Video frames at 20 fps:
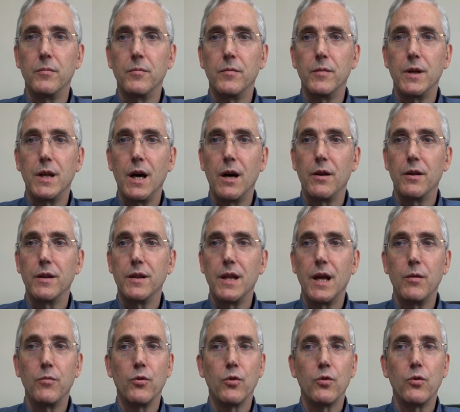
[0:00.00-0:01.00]
Now,
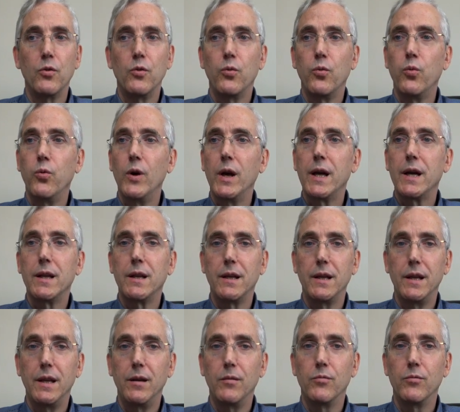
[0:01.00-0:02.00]
they will
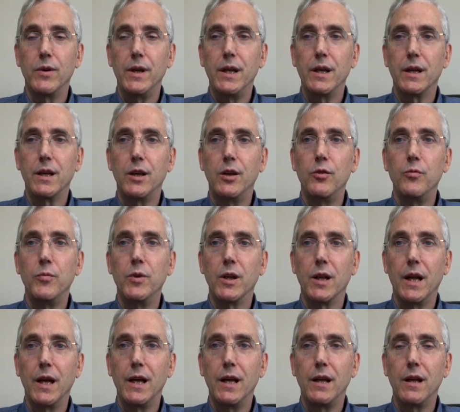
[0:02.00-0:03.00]
quickly
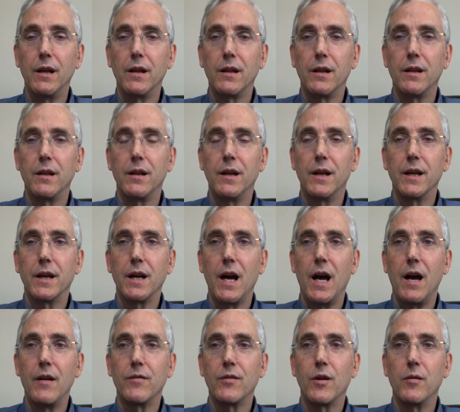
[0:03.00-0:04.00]
reaccumulate. Like
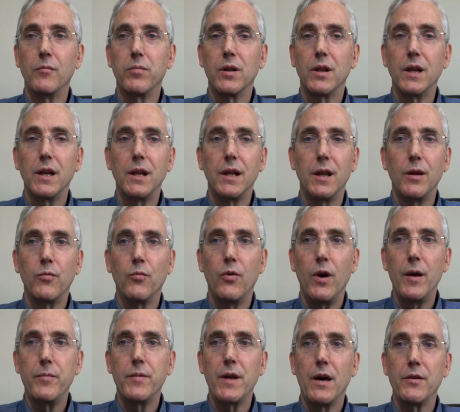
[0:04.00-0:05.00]
I've completely
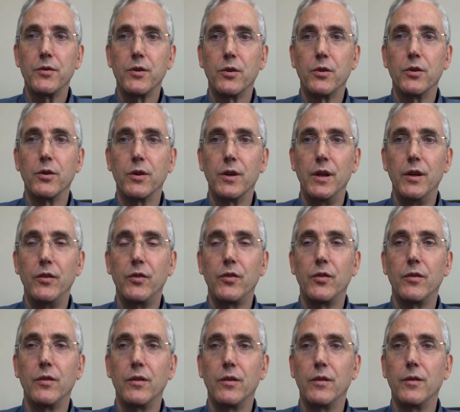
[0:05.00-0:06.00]
wiped out the
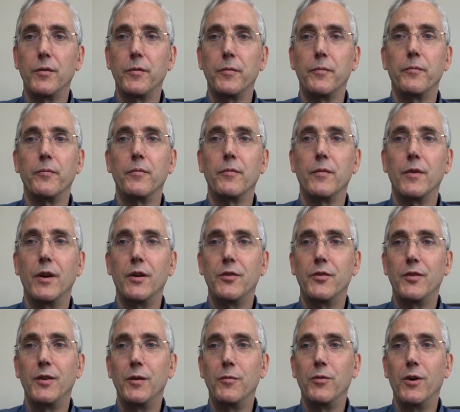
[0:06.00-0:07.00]
cookies. Let's
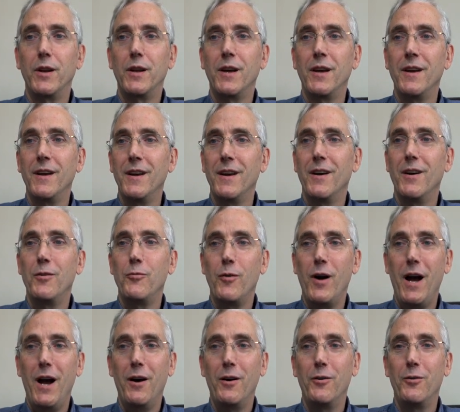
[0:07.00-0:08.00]
see what,
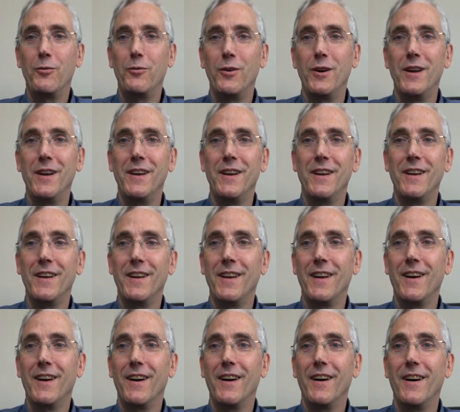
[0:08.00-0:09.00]

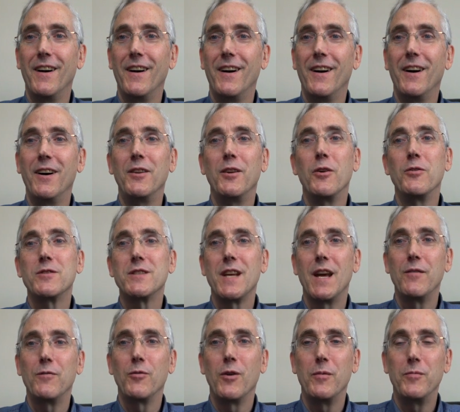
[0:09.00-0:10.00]
wow. No
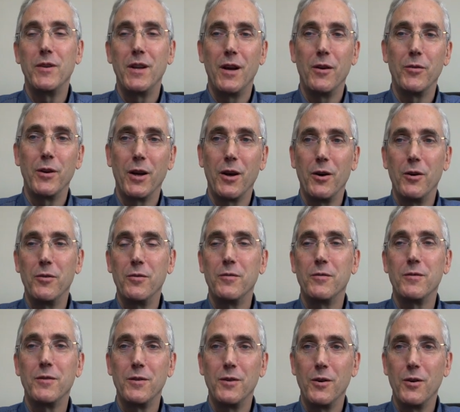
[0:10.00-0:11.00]
saved web, there we go.
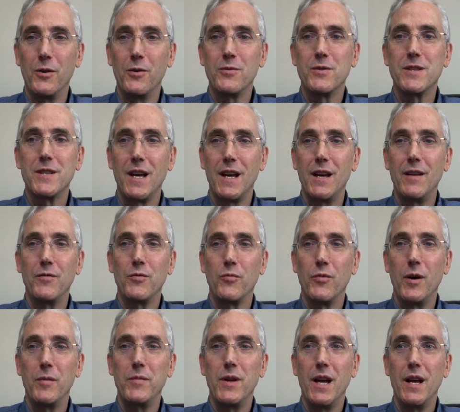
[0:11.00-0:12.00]
No saved
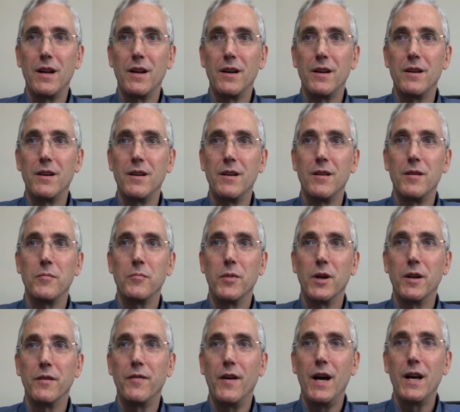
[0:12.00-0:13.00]
web data.
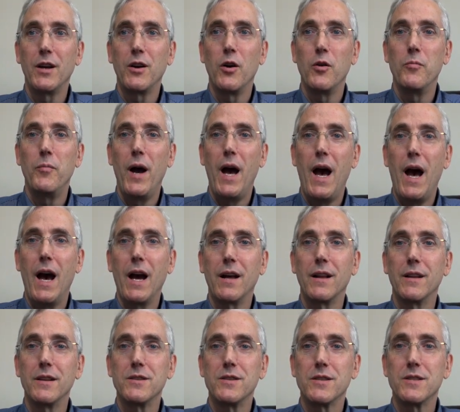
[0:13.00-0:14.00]
But if I go back,
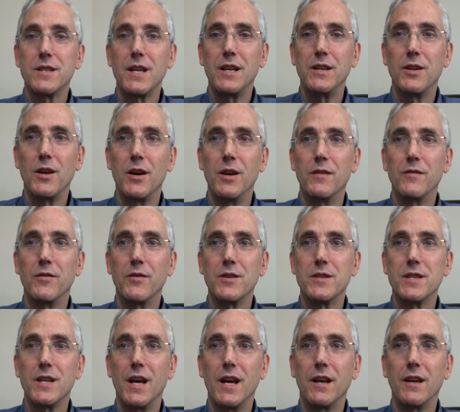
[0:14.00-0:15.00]
let's just say done for a
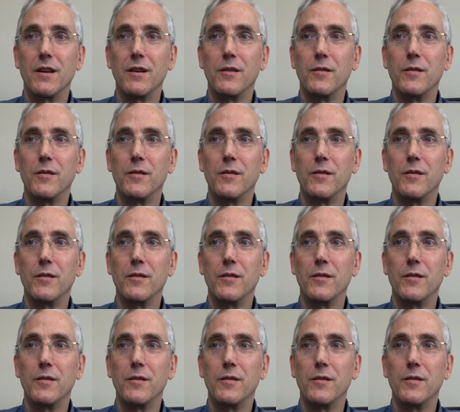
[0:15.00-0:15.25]
sec,